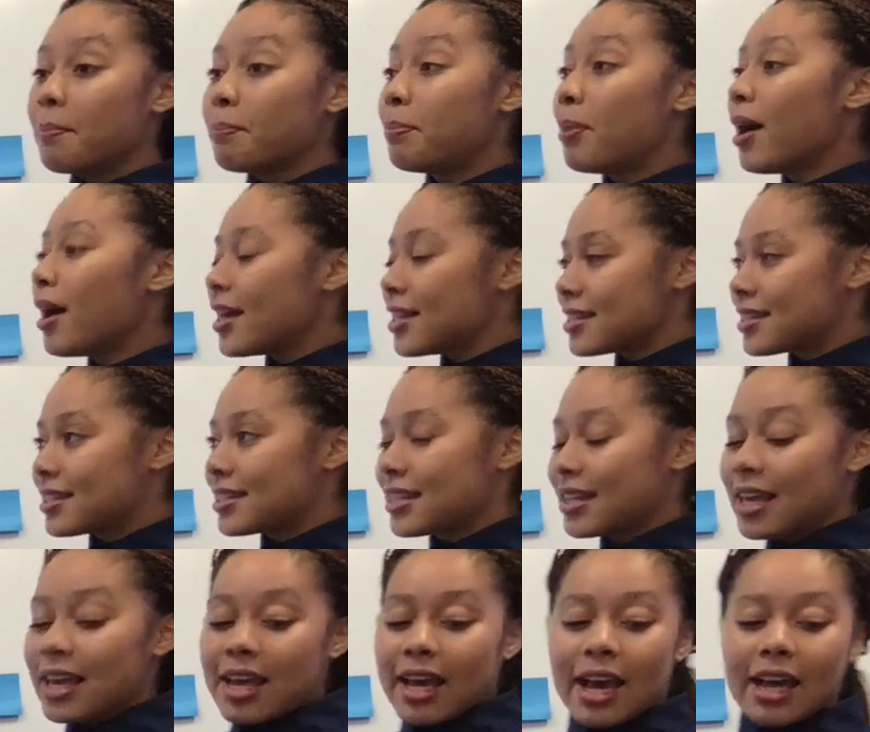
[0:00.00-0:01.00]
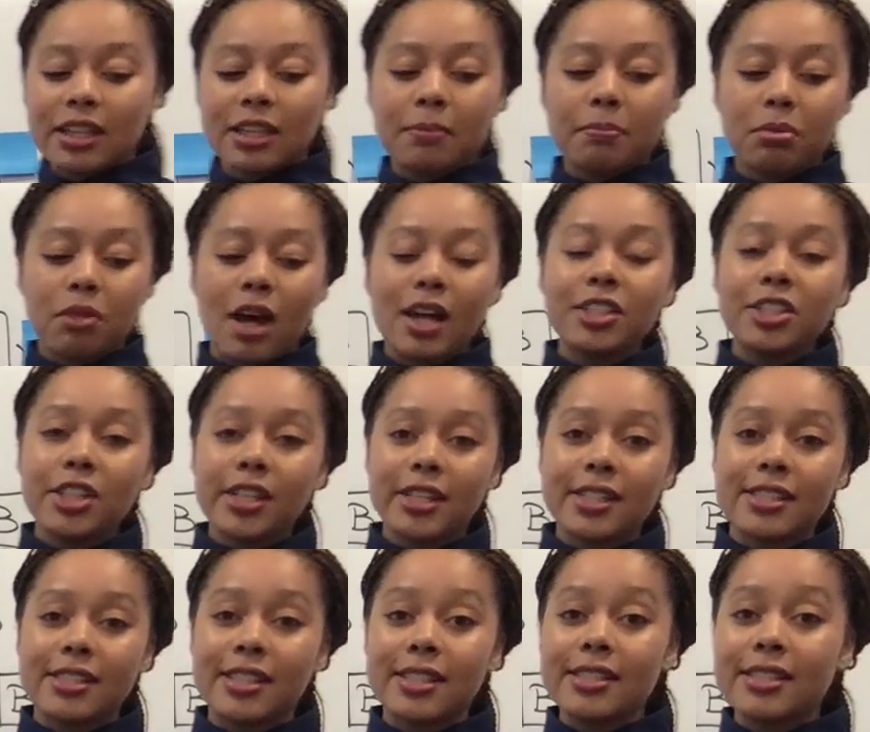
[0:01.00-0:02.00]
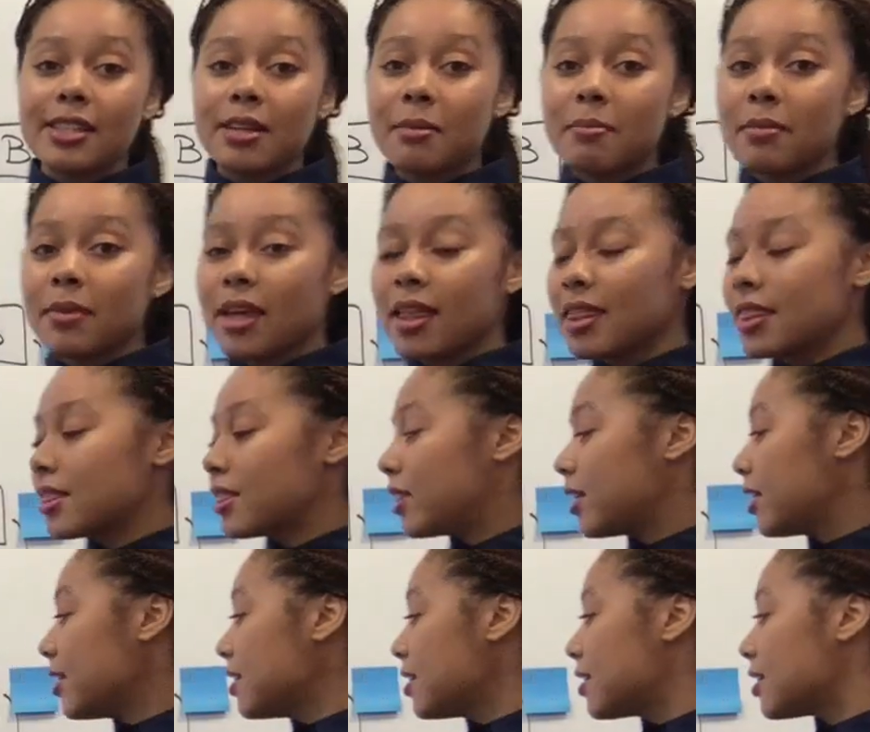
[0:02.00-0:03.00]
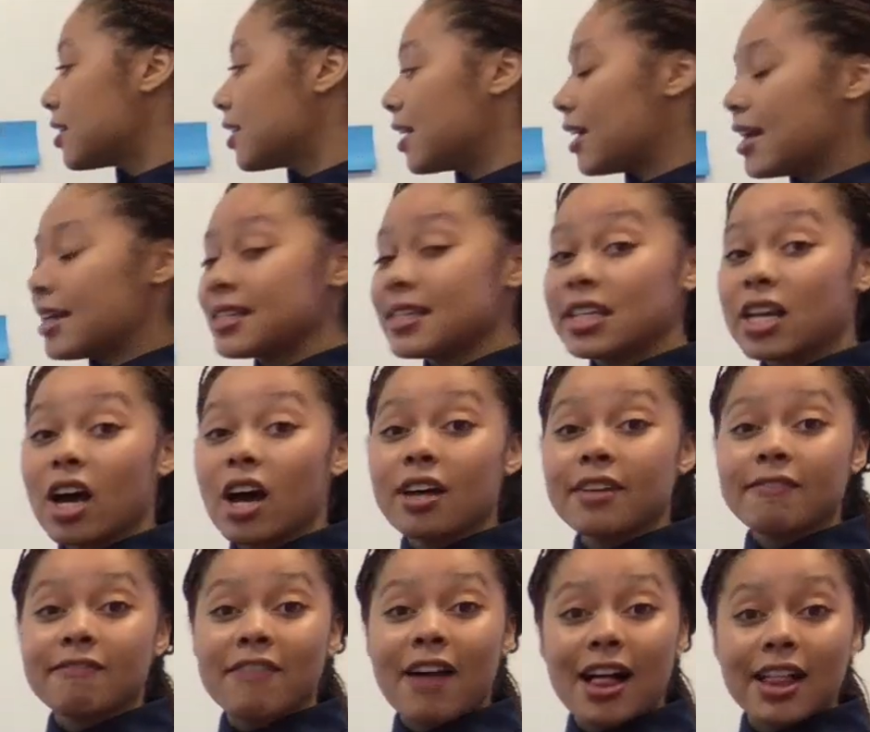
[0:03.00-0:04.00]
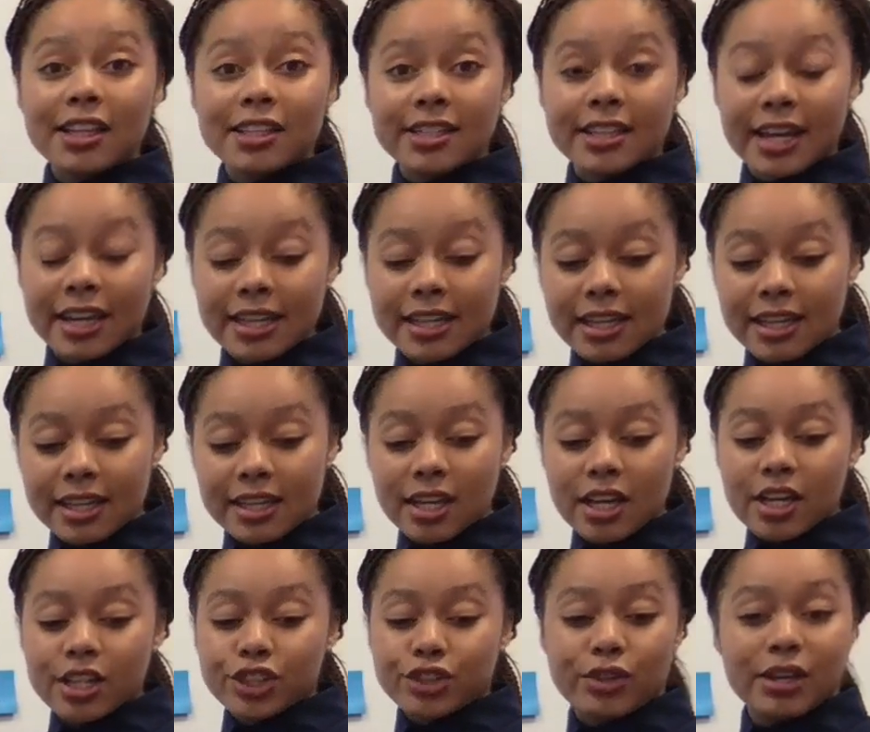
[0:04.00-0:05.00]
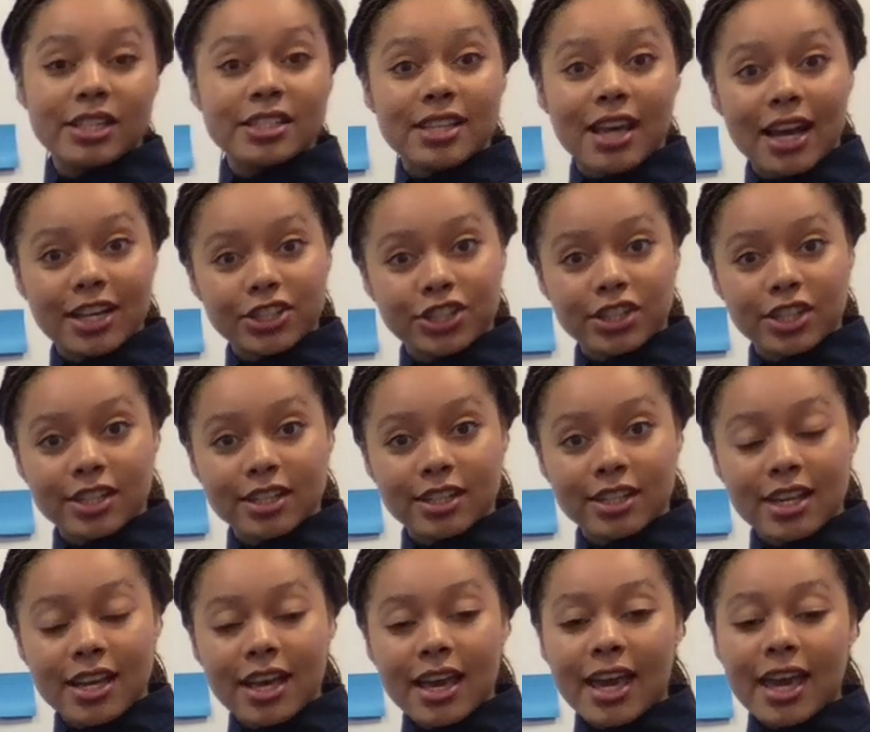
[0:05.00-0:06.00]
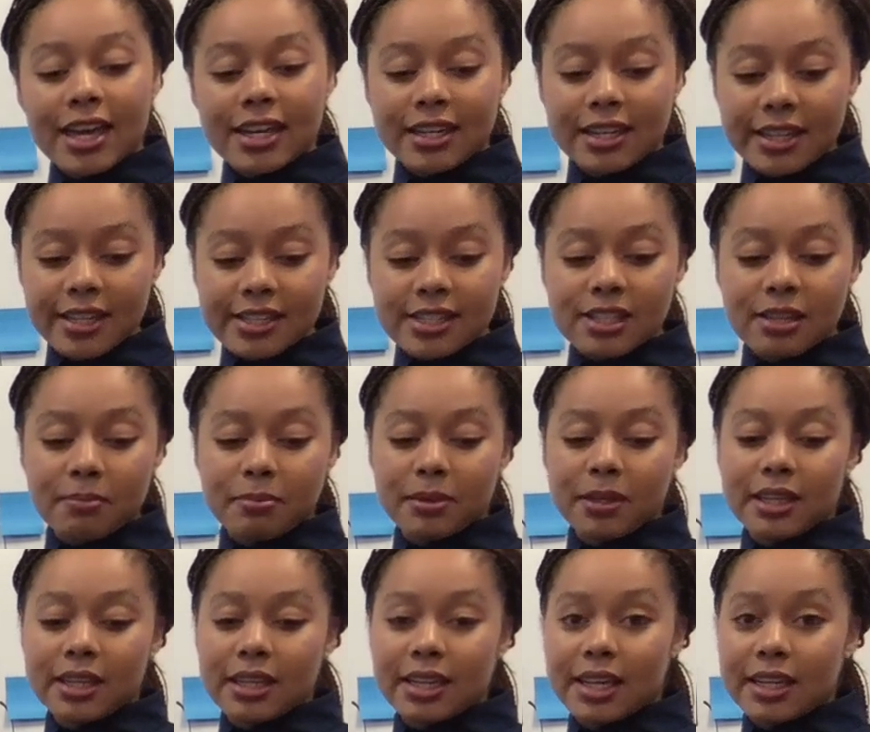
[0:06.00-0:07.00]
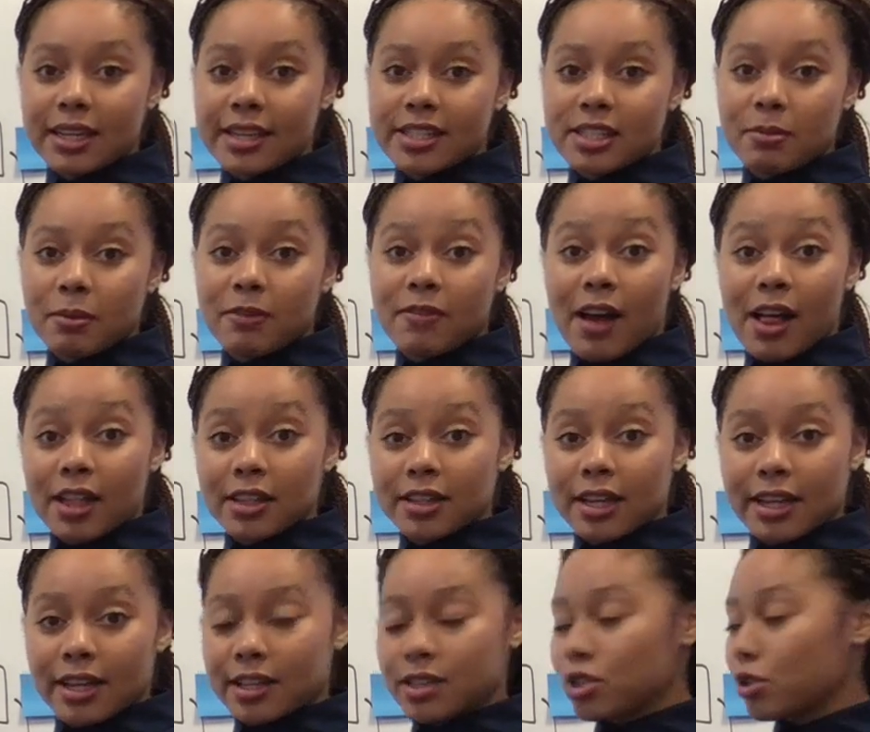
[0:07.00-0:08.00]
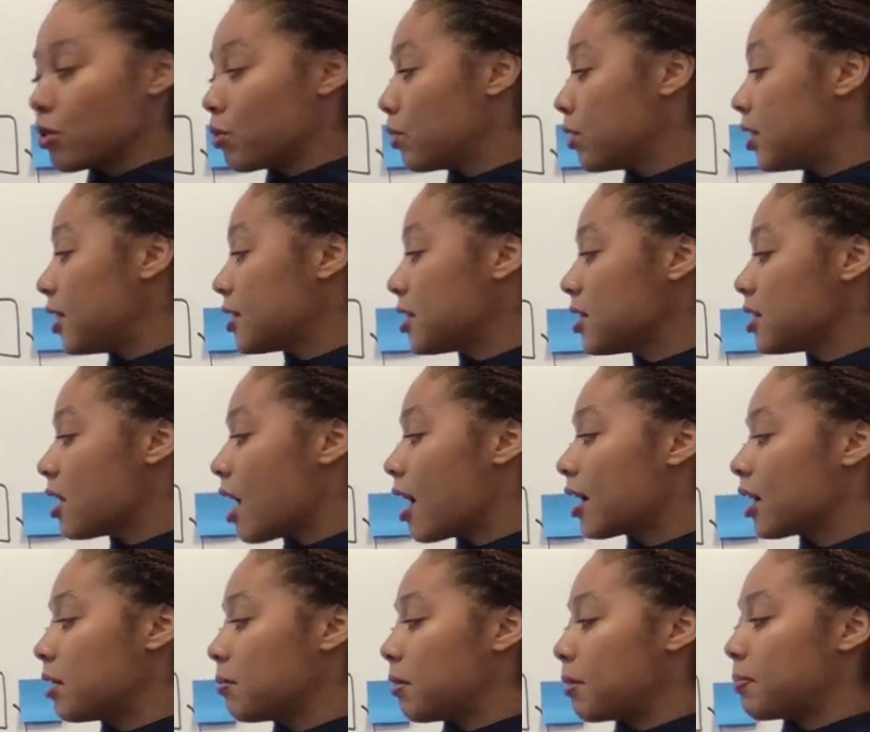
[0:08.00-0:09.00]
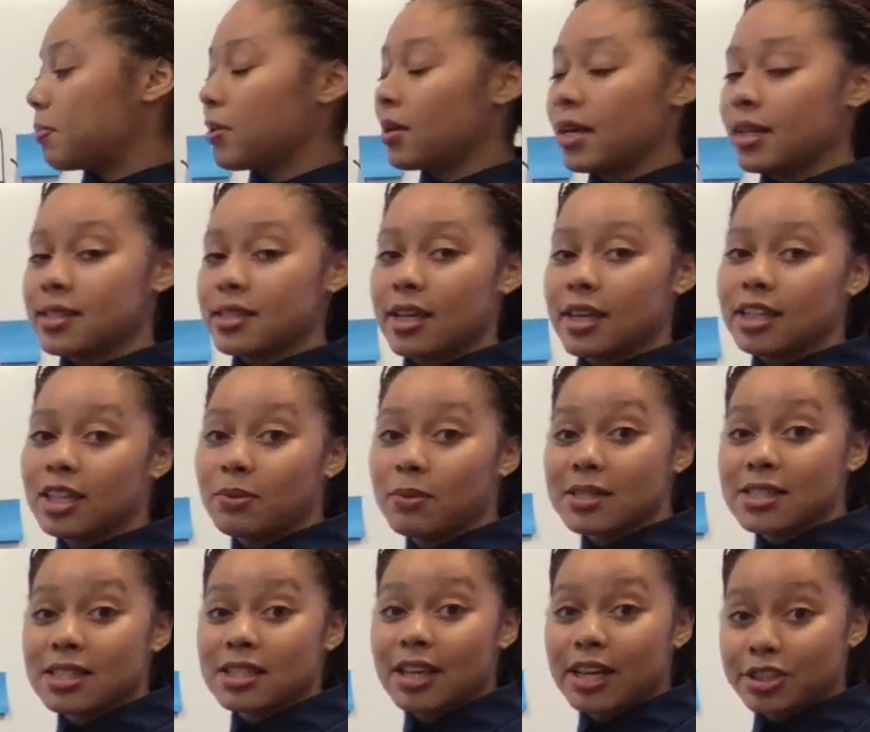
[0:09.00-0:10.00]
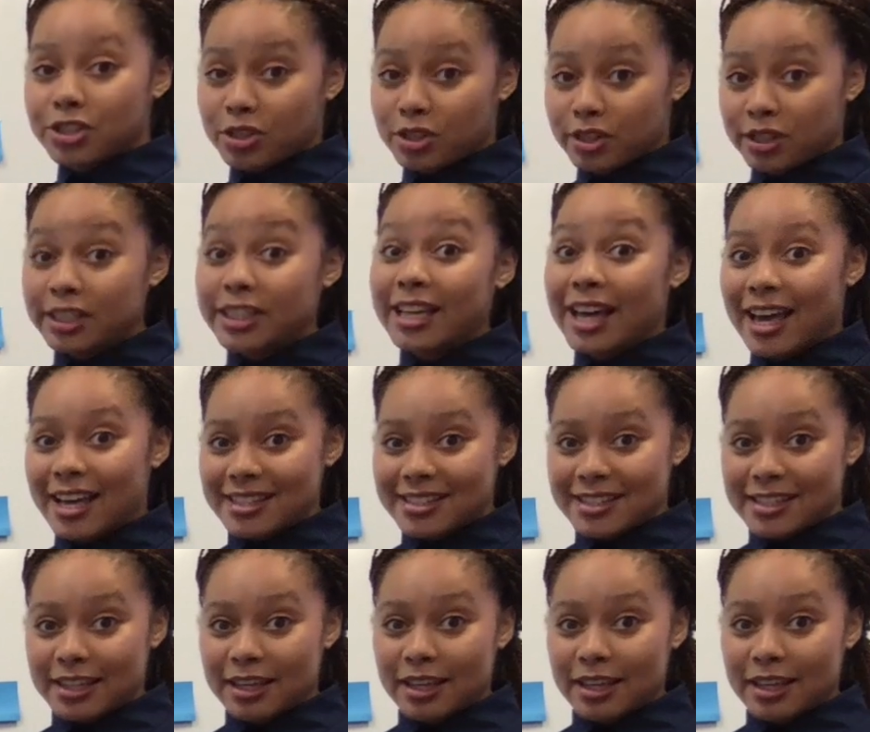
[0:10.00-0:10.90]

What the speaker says: But in the blockchain system, this is an unvalidated transaction. It needs to be validated. So this is not going to be put into anyone's ledger yet.